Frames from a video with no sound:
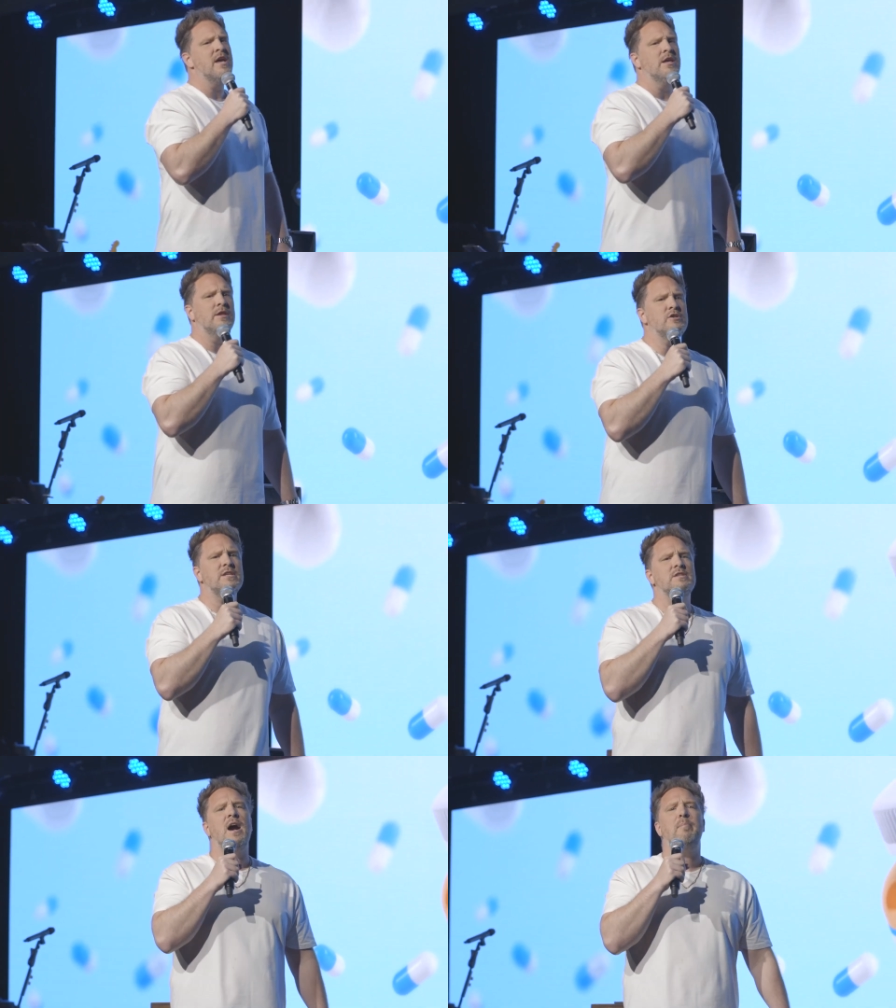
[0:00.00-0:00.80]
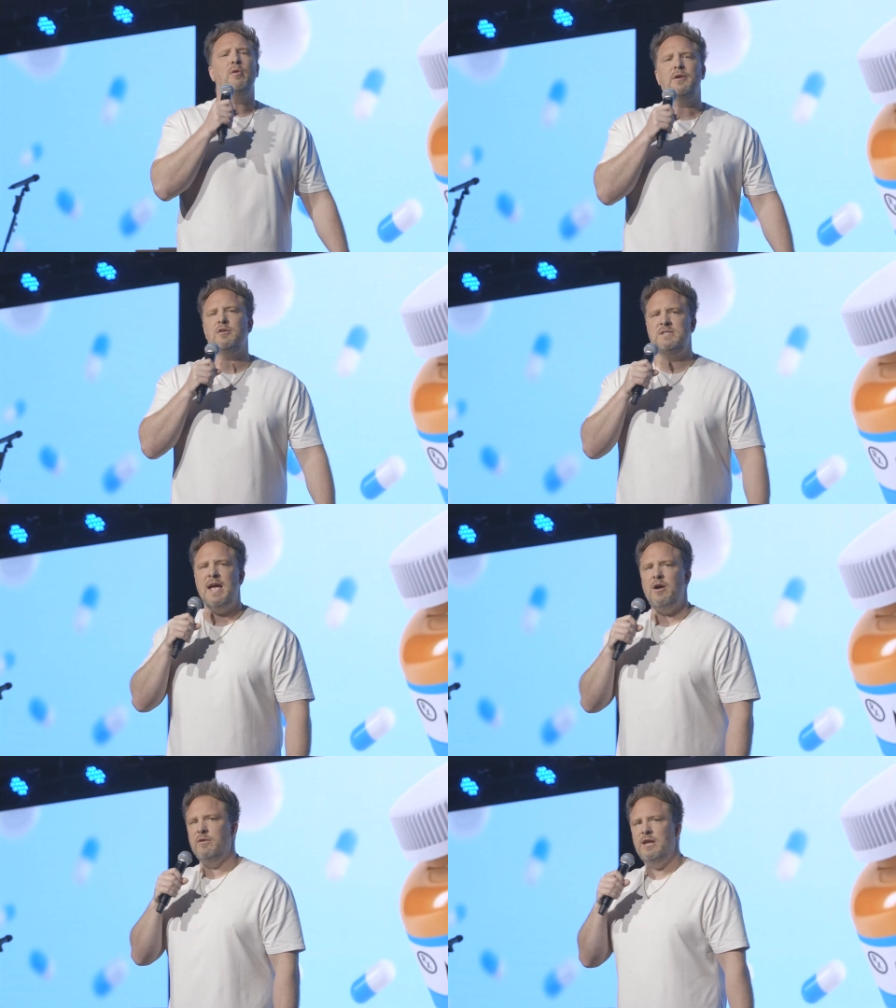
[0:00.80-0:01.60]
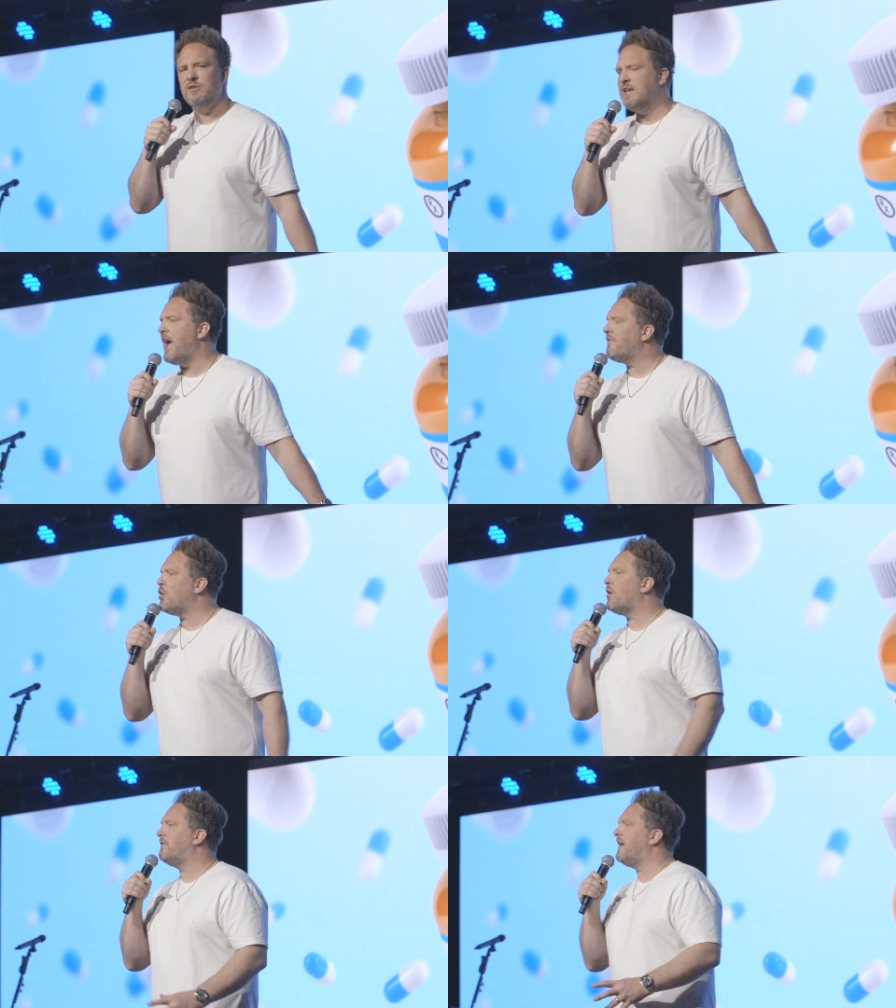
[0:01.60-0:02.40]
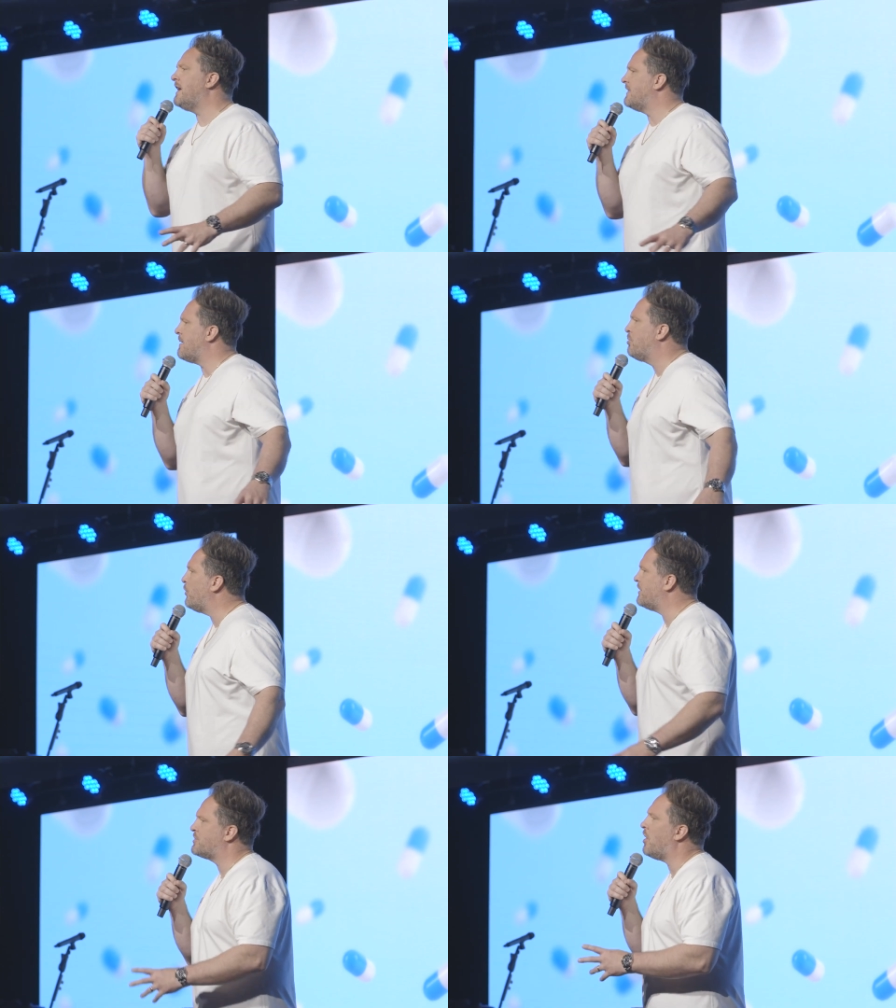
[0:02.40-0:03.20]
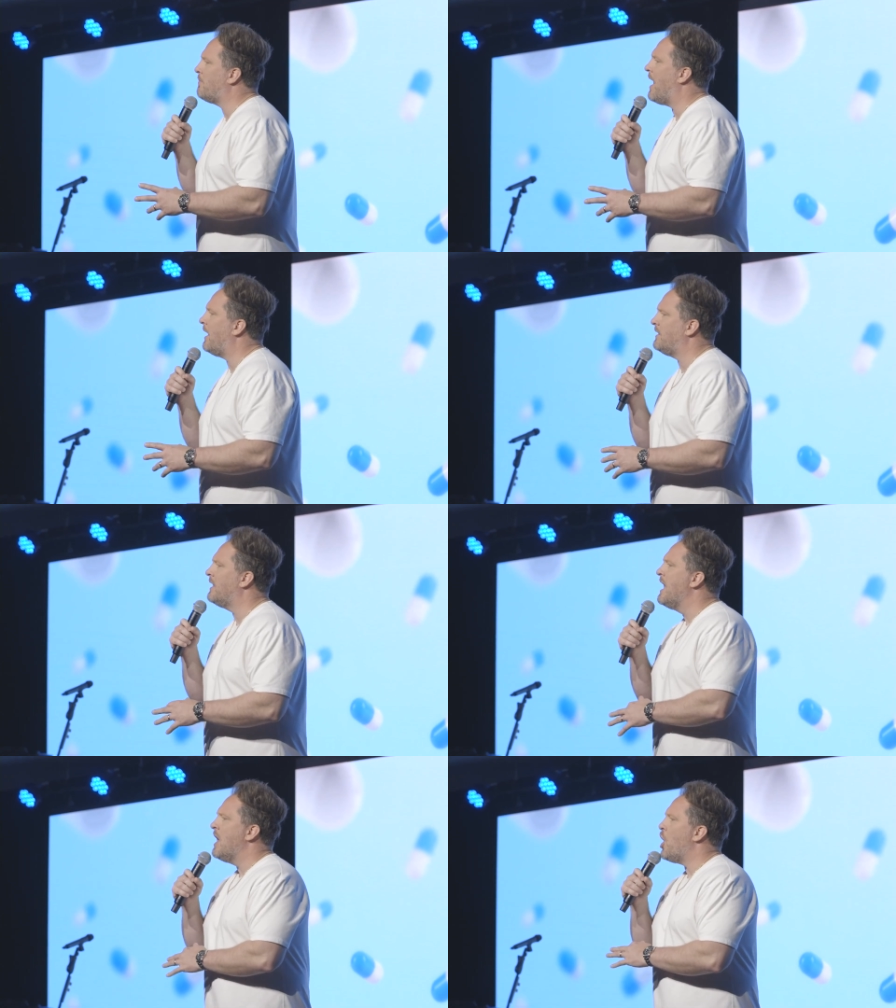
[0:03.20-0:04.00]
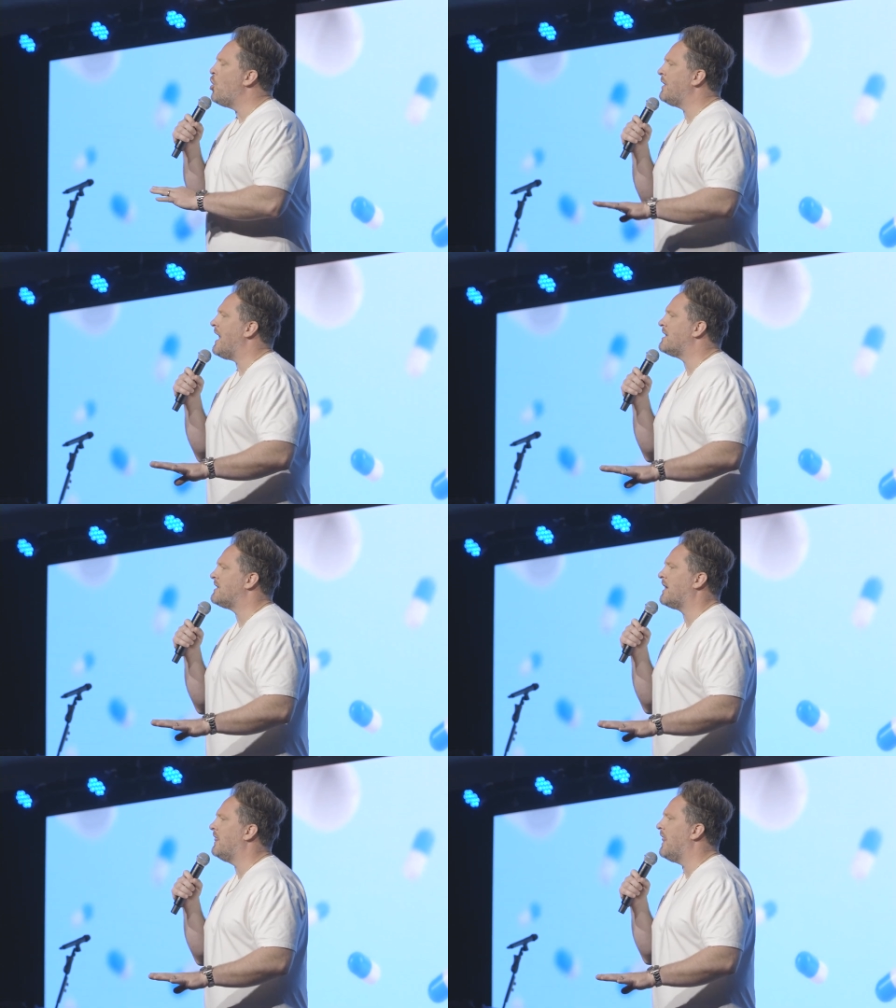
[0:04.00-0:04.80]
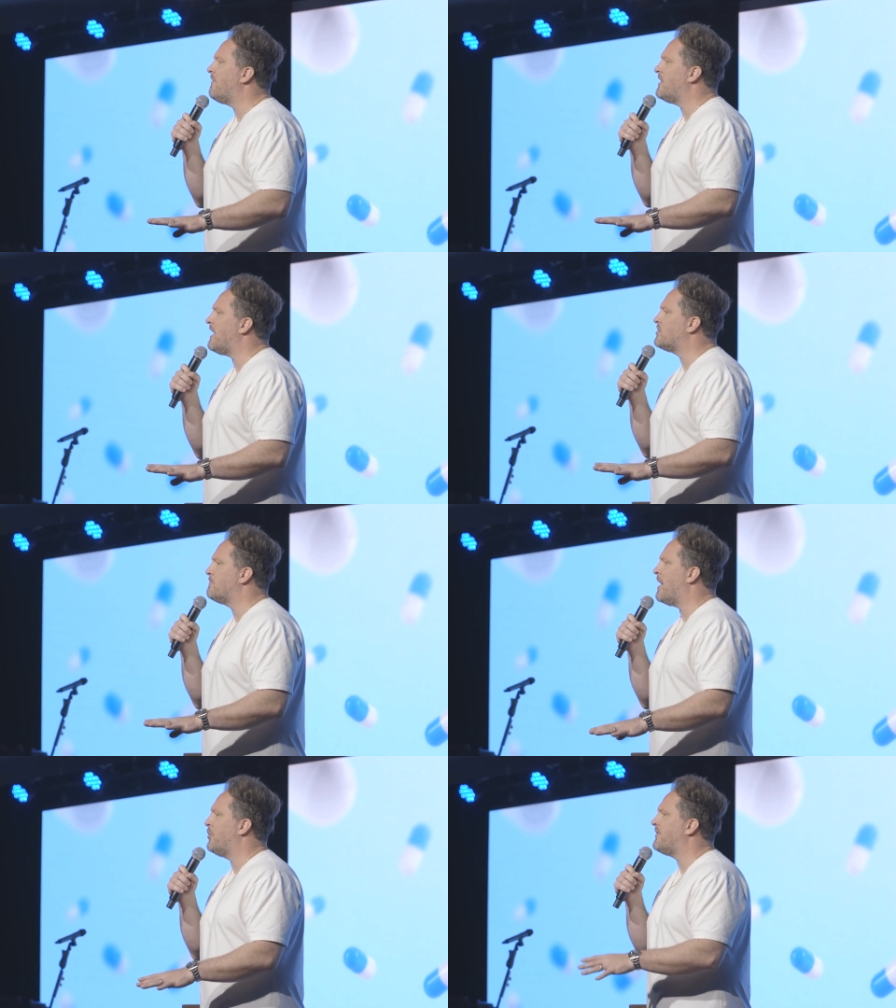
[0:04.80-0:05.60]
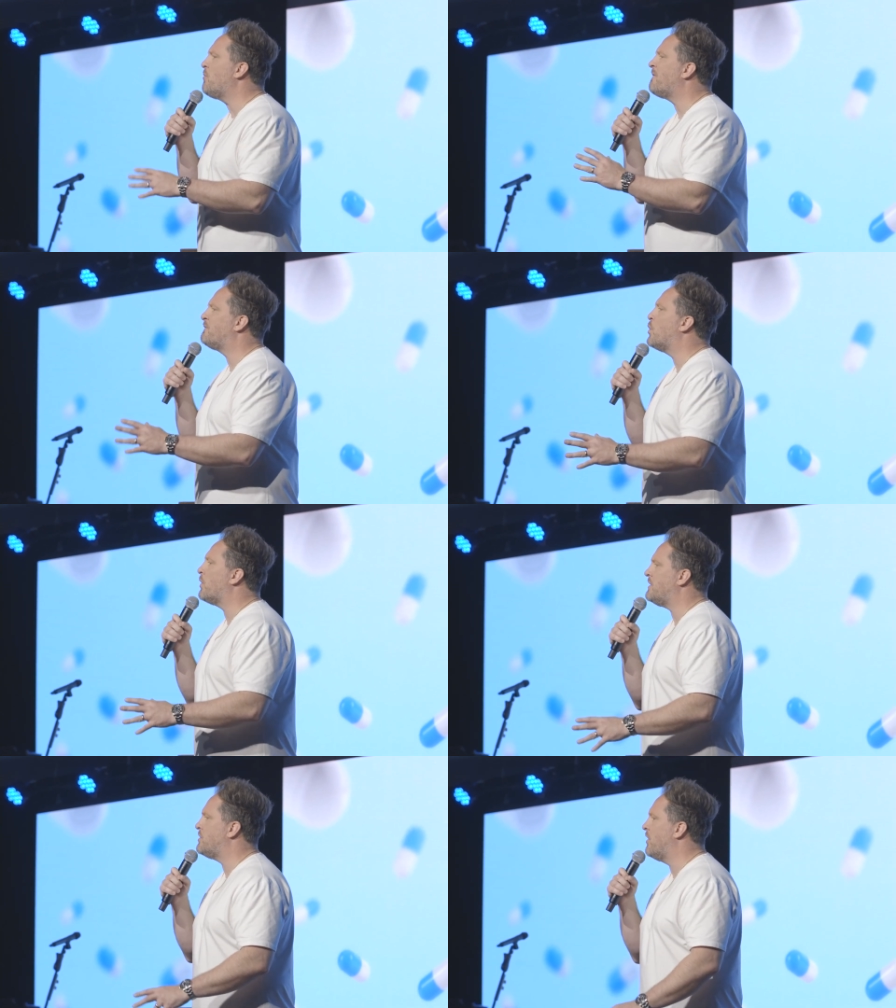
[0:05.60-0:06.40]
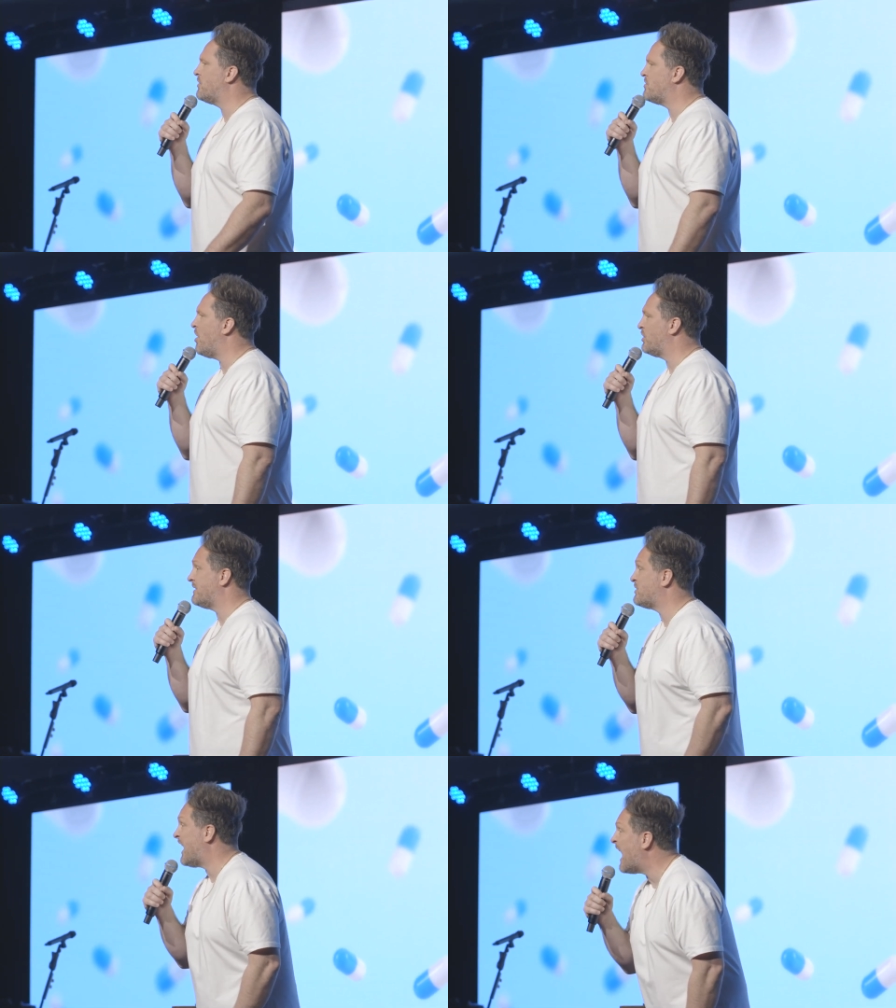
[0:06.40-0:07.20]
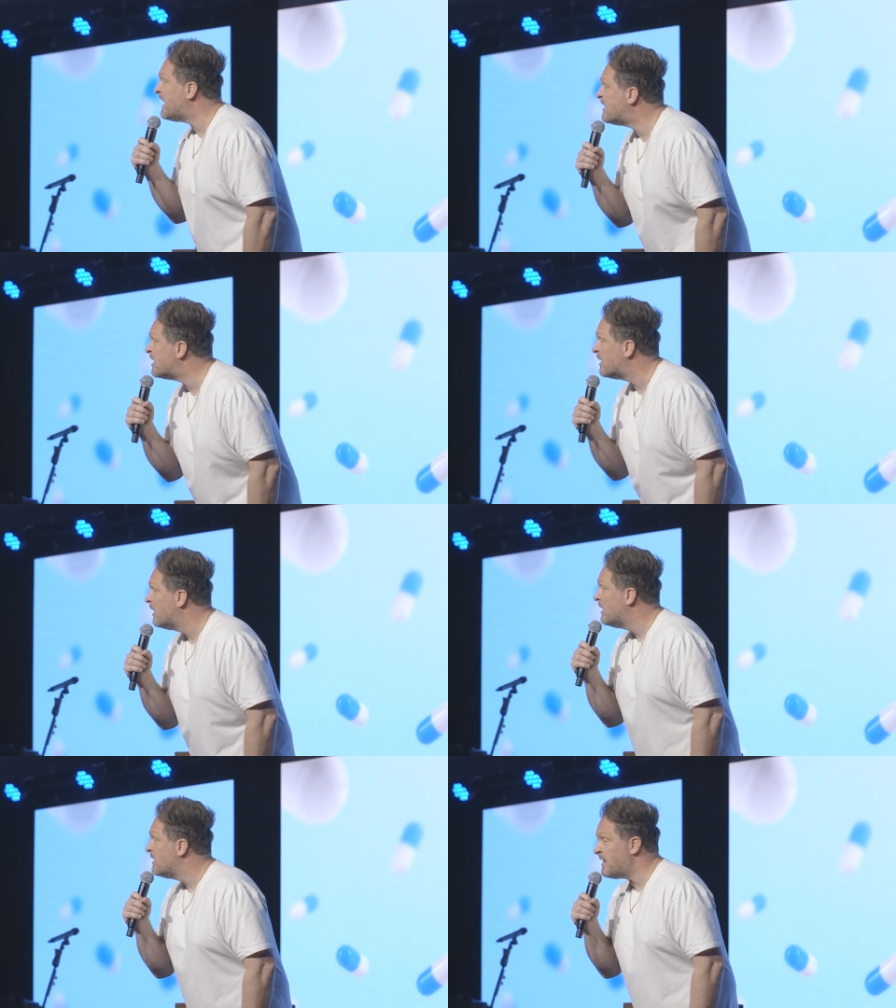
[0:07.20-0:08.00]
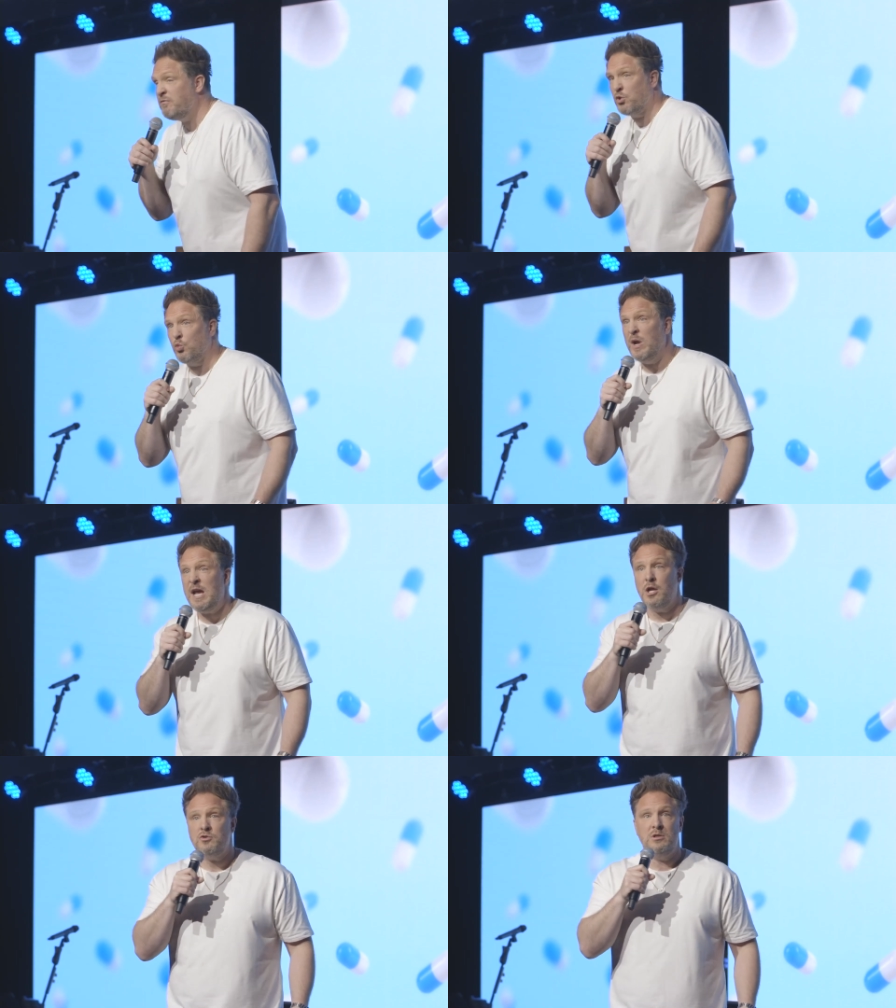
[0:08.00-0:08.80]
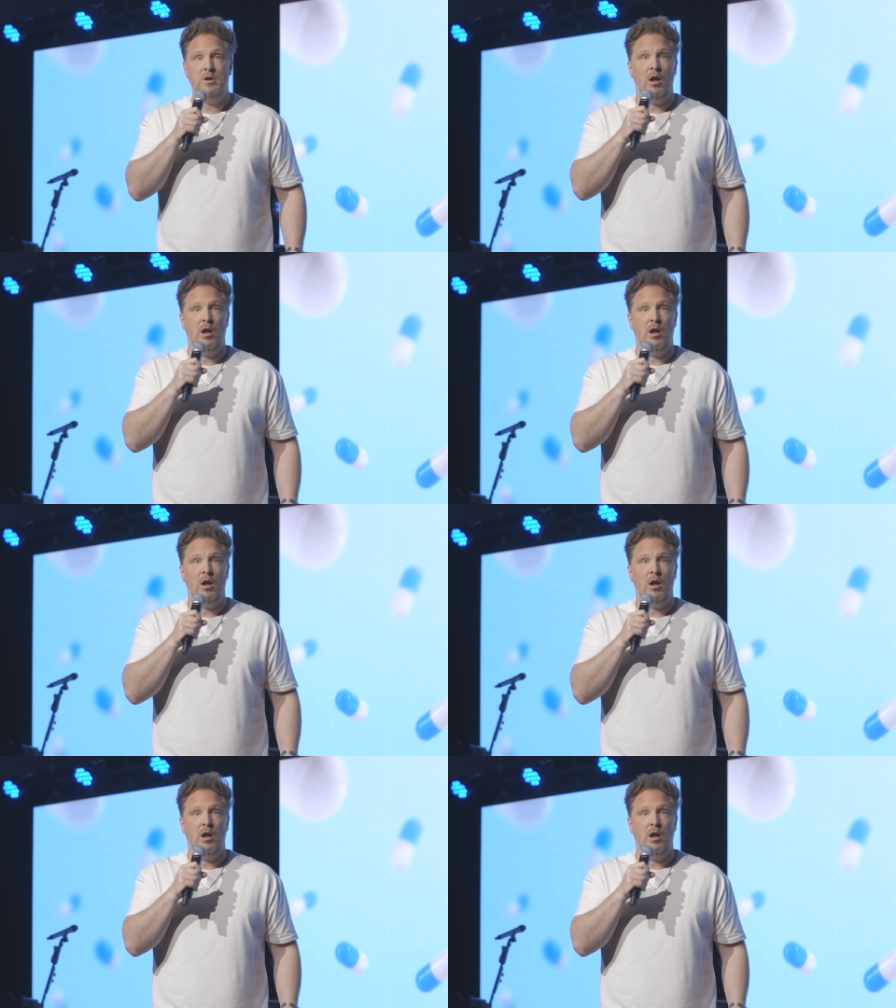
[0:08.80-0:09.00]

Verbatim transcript: There's this couple in our town. He goes, They have an RV and they pull this car behind it, only has like 11,000 miles. They want $4,200. I was like, I get to save $300?